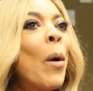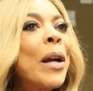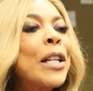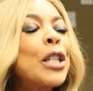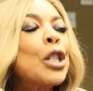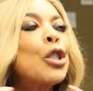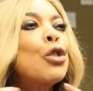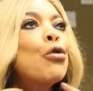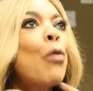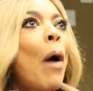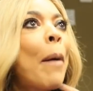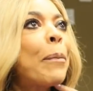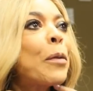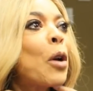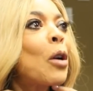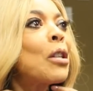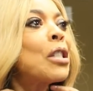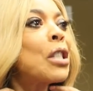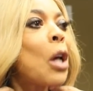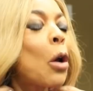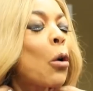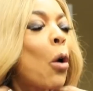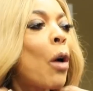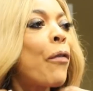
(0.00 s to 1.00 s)
We just dropped
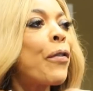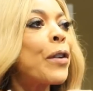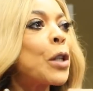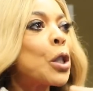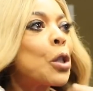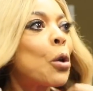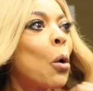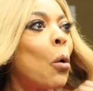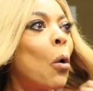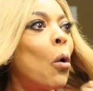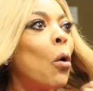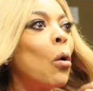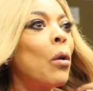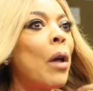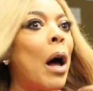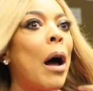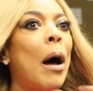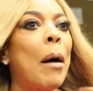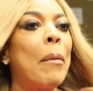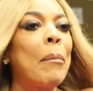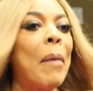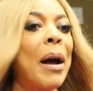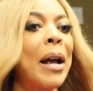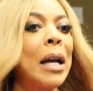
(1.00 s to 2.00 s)
our son off at school.
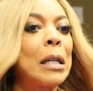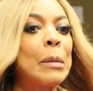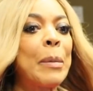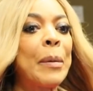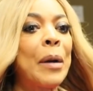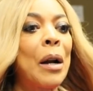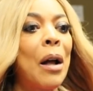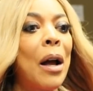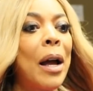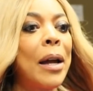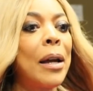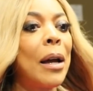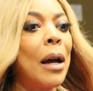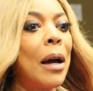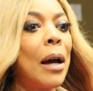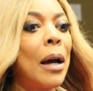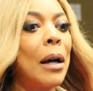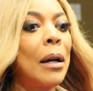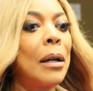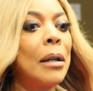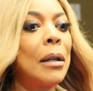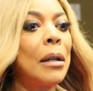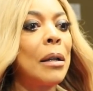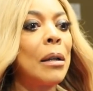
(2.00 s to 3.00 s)
My husband and
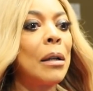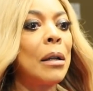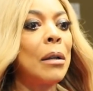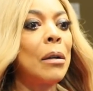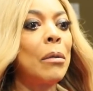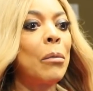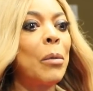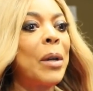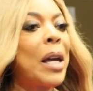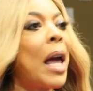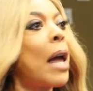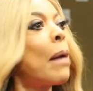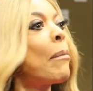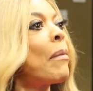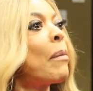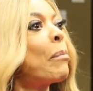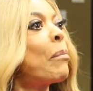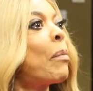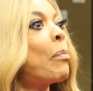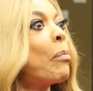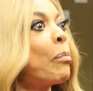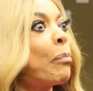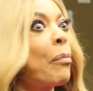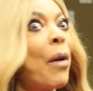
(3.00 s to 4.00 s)
I, we came
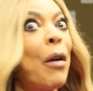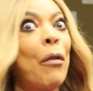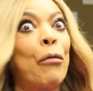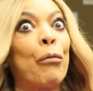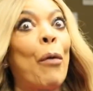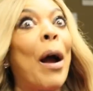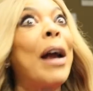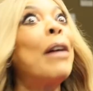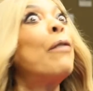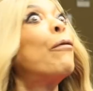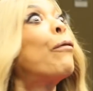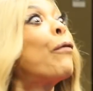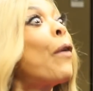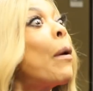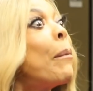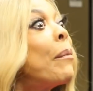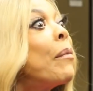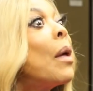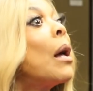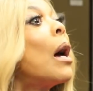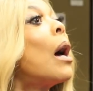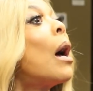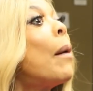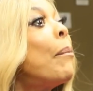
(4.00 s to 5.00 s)
right
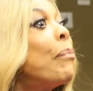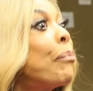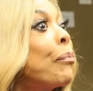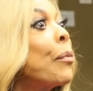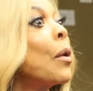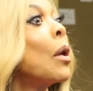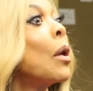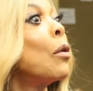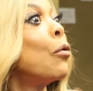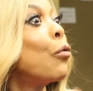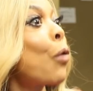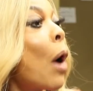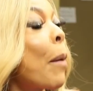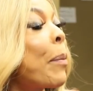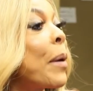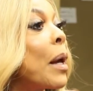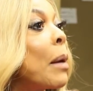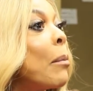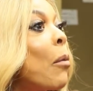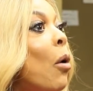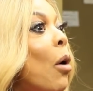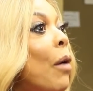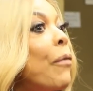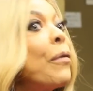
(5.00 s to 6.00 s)
from
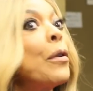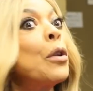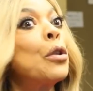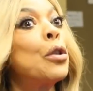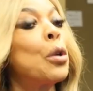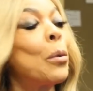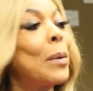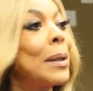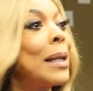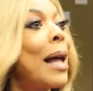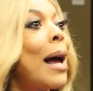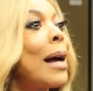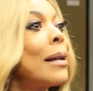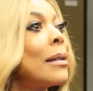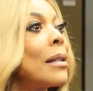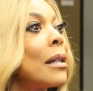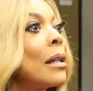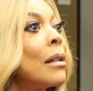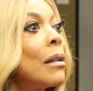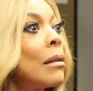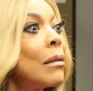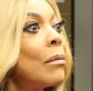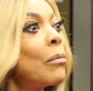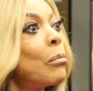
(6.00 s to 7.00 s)
dropping him off to
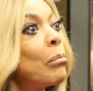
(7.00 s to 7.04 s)
Atlanta.